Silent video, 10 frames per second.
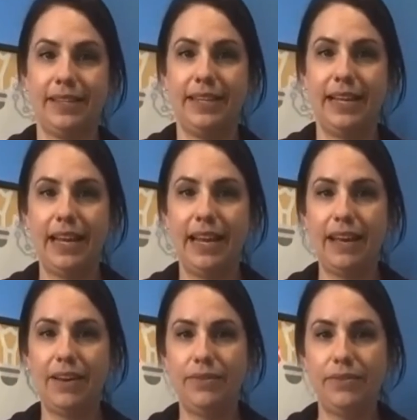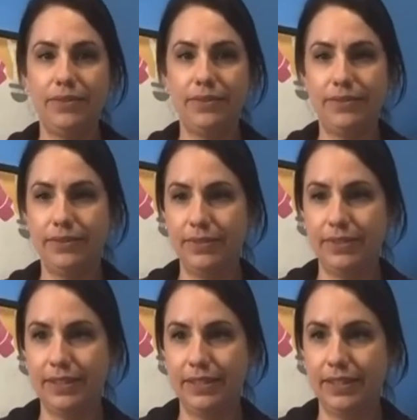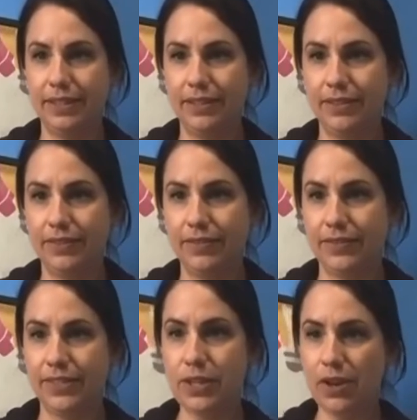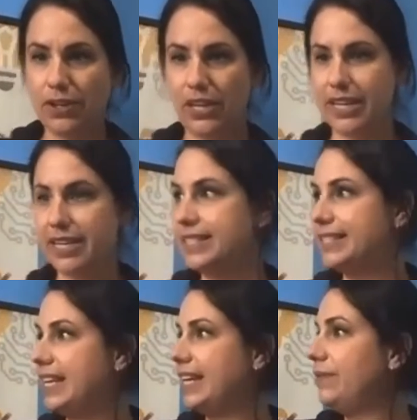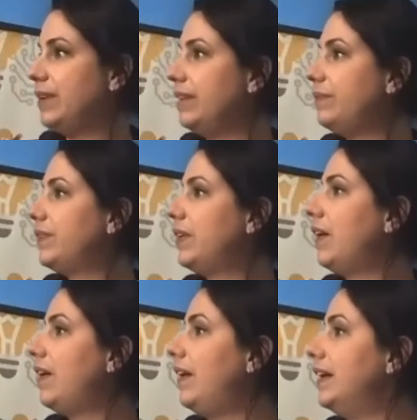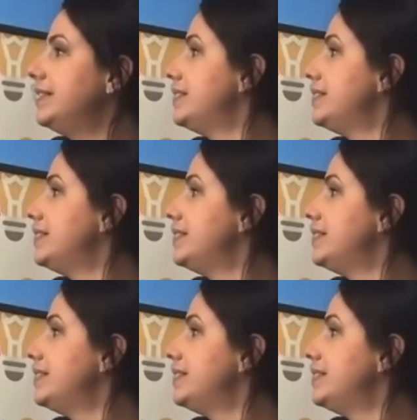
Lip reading: Now, so you can see we've got